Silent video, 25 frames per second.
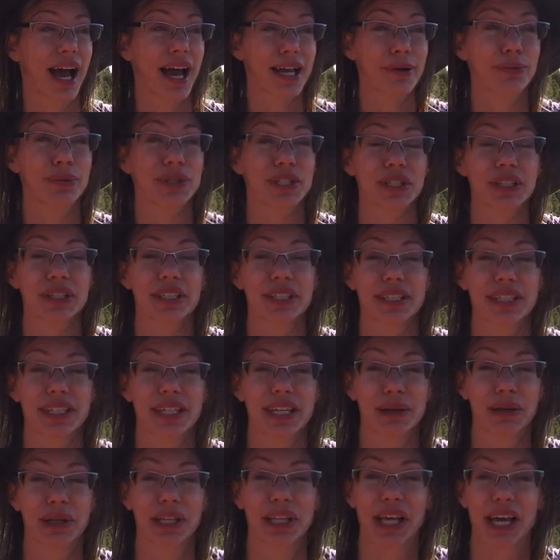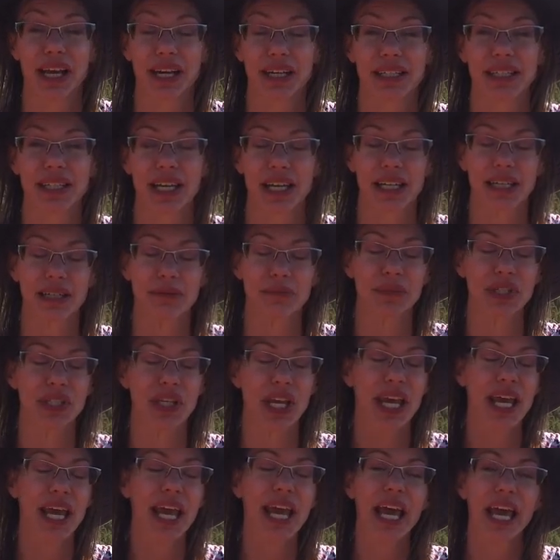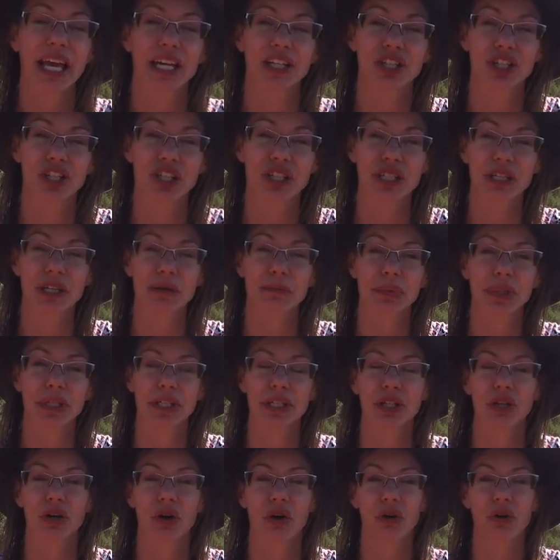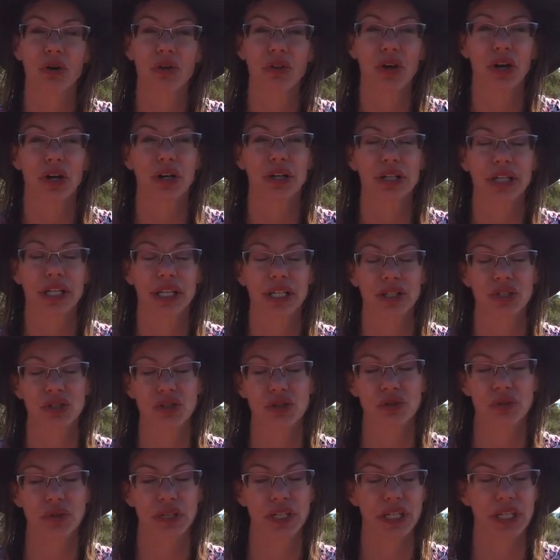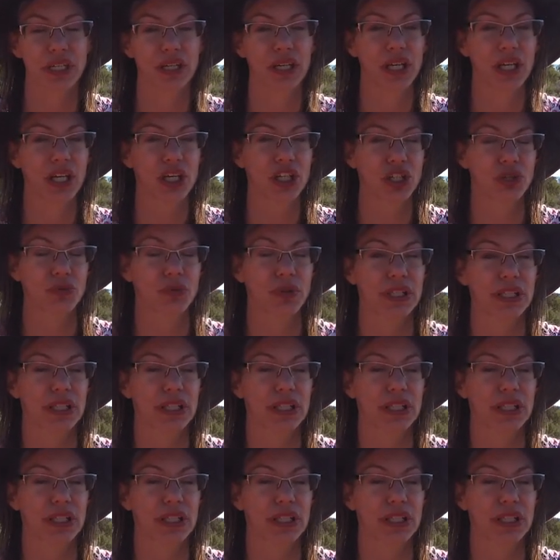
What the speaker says: I was listening a lot of times, and she's completed all the art history. She